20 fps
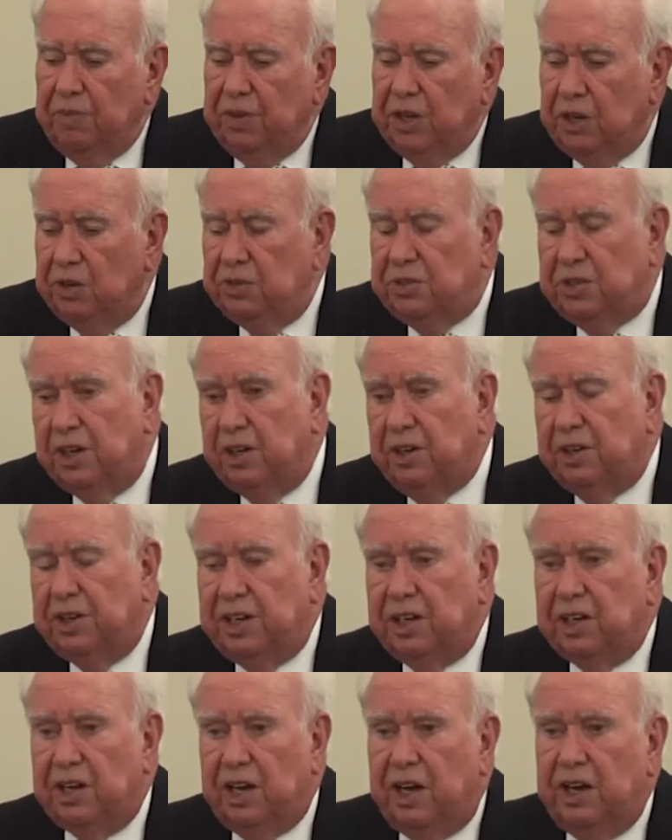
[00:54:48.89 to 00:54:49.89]

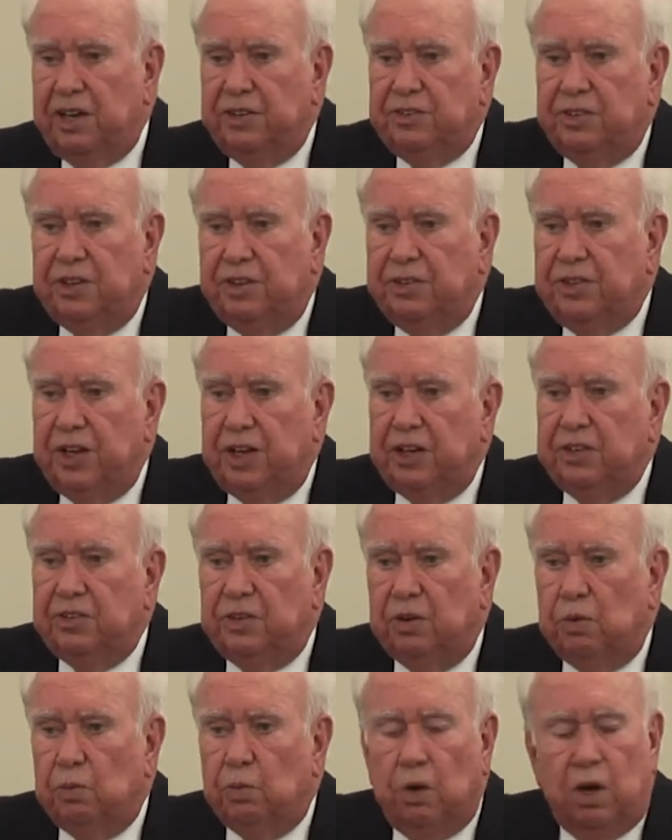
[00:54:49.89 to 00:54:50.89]
utility lines and things
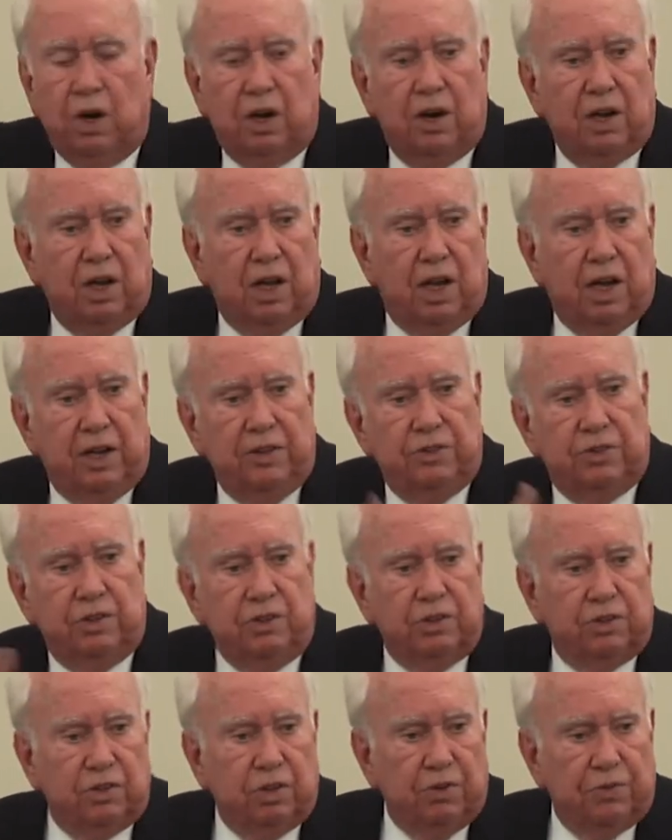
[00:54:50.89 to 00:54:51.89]
or water lines
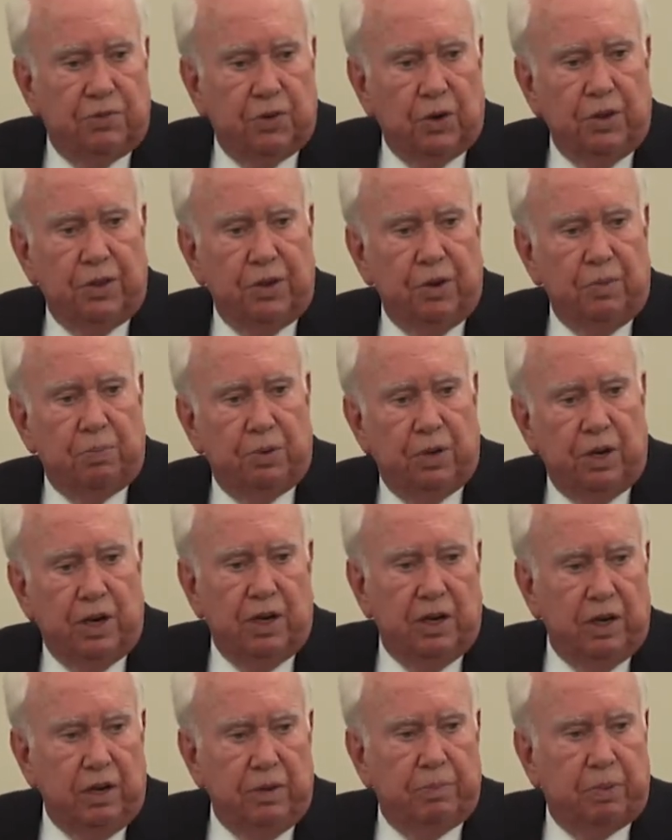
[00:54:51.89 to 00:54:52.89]
and so forth are put in